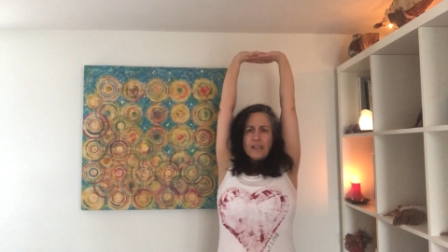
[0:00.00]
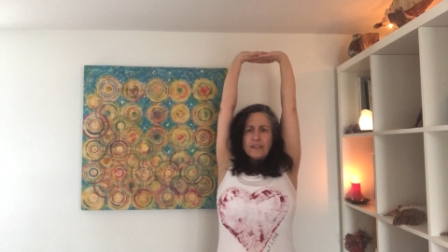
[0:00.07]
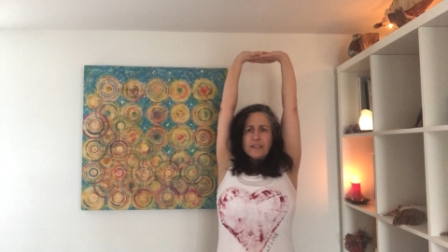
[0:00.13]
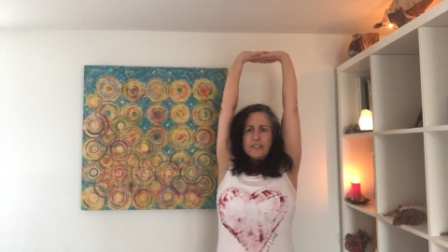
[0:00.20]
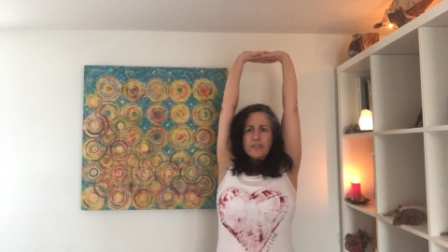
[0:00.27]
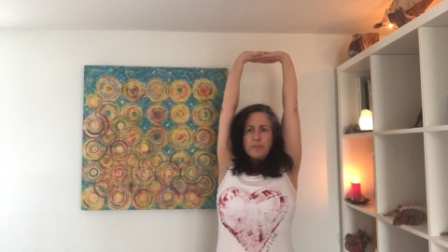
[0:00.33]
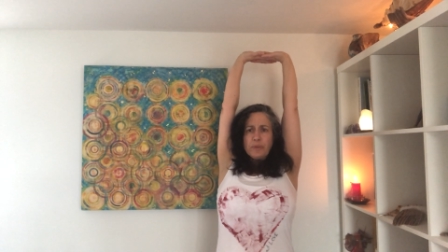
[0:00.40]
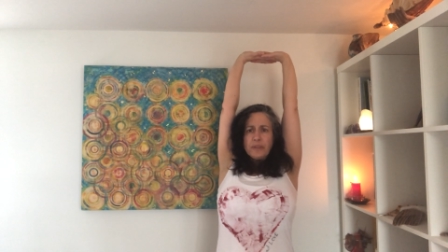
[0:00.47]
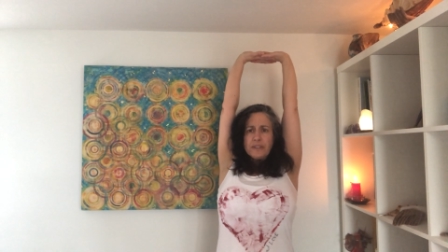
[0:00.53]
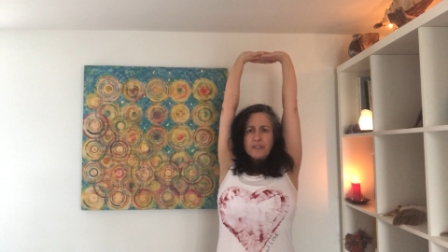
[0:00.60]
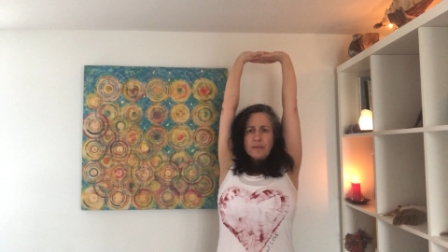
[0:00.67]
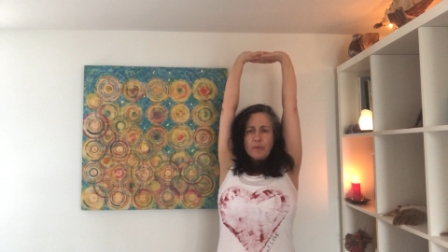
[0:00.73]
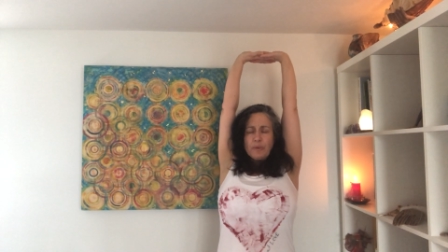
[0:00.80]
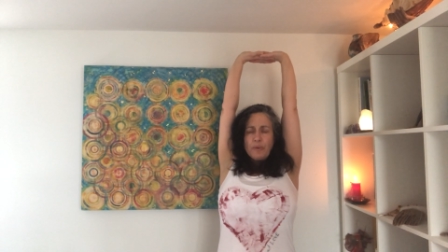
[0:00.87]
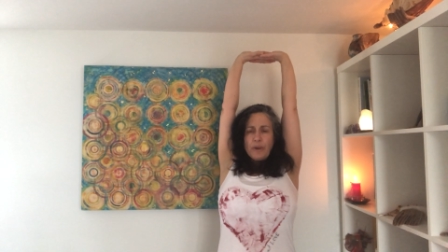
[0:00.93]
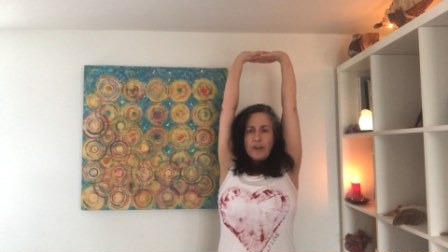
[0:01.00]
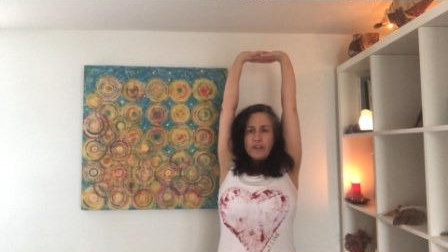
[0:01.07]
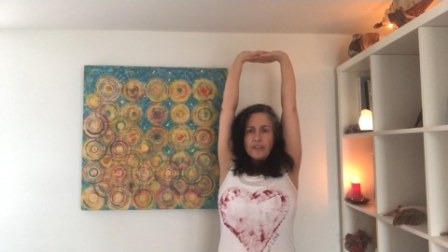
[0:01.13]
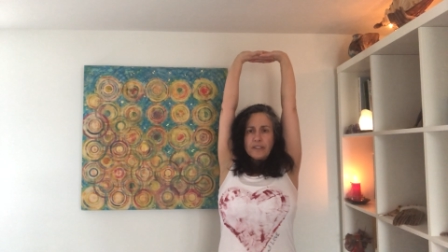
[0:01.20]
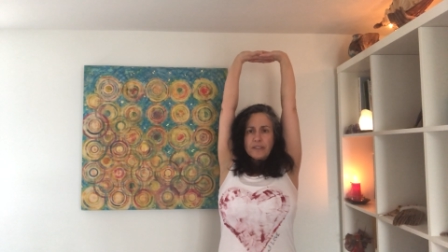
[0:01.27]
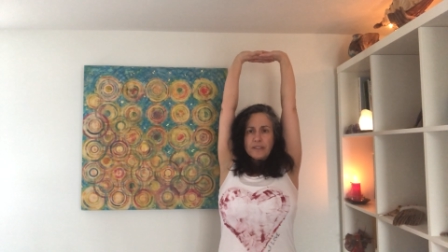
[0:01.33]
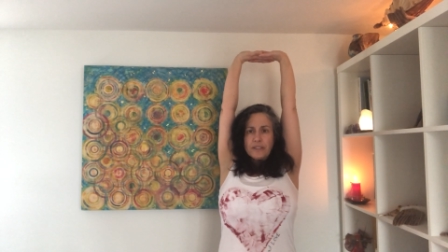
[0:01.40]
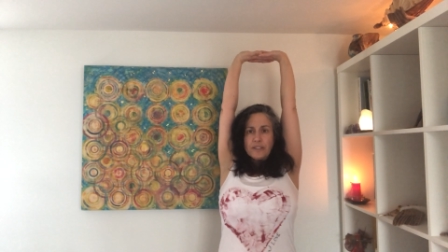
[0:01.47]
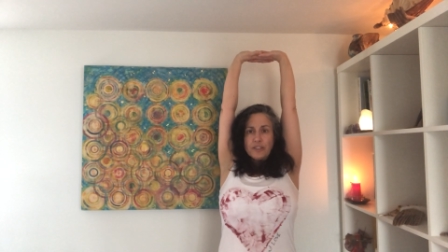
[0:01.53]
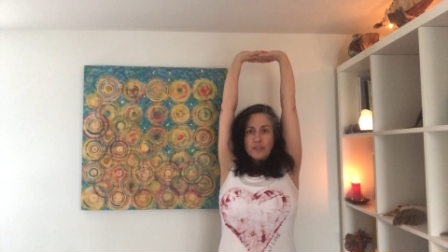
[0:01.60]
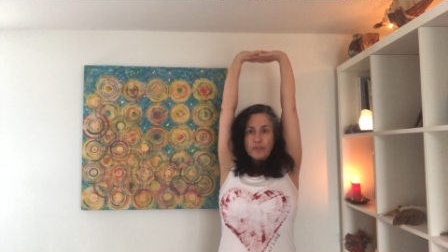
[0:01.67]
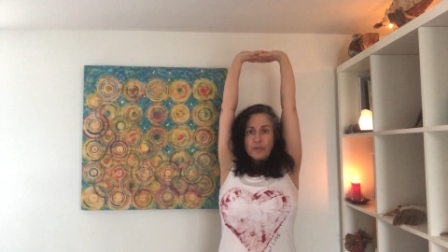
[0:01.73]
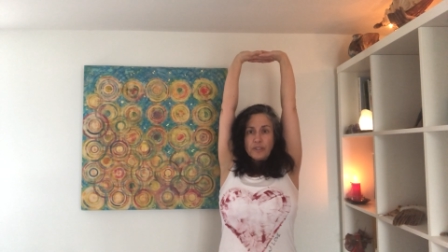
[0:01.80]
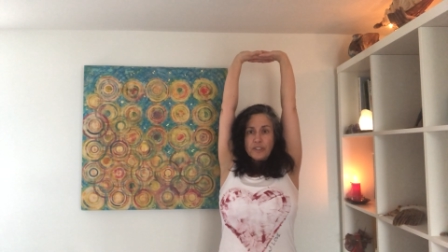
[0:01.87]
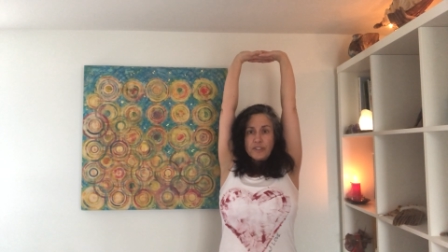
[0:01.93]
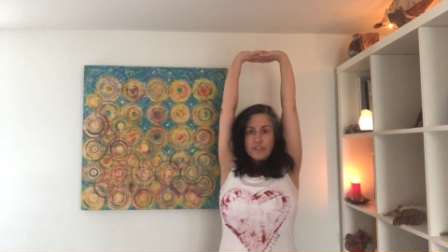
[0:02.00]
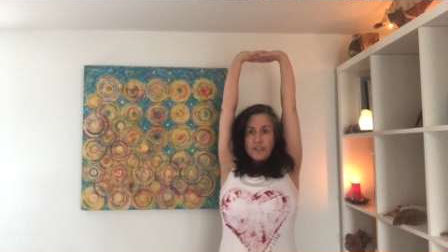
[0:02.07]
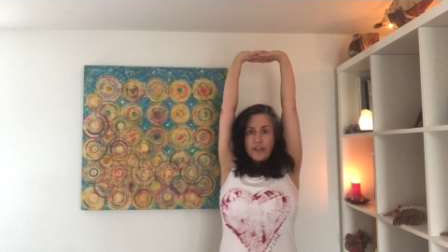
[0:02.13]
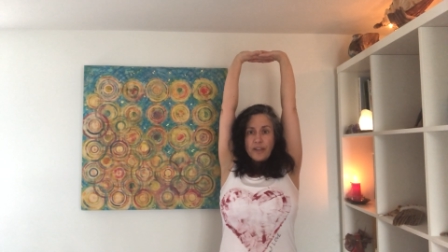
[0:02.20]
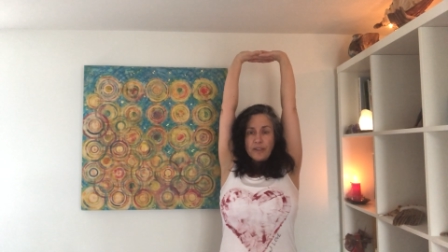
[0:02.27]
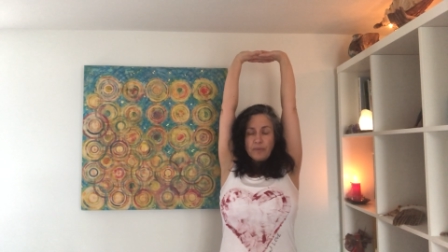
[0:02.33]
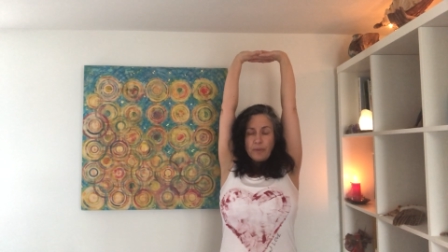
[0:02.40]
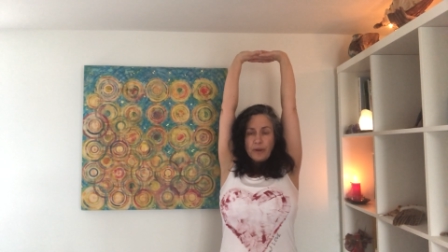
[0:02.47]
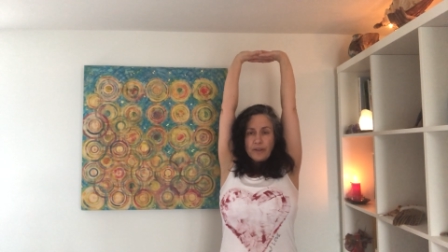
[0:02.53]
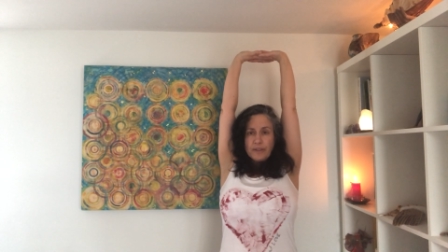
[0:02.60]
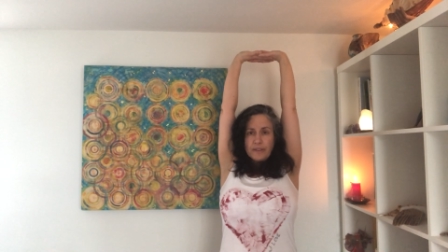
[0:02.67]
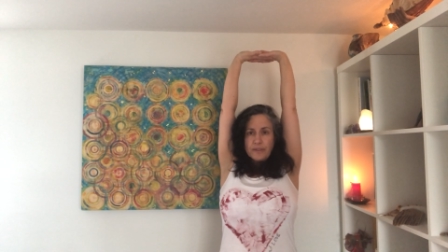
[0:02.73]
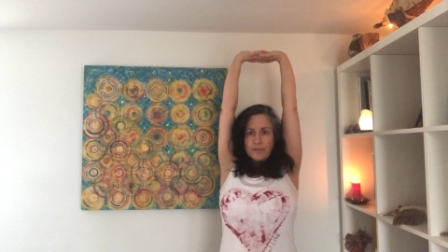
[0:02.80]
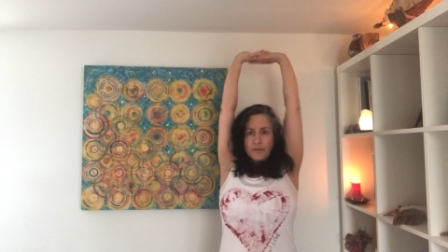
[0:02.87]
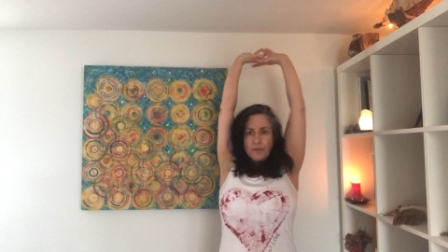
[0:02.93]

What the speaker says: let's bring some awareness into our side bodies,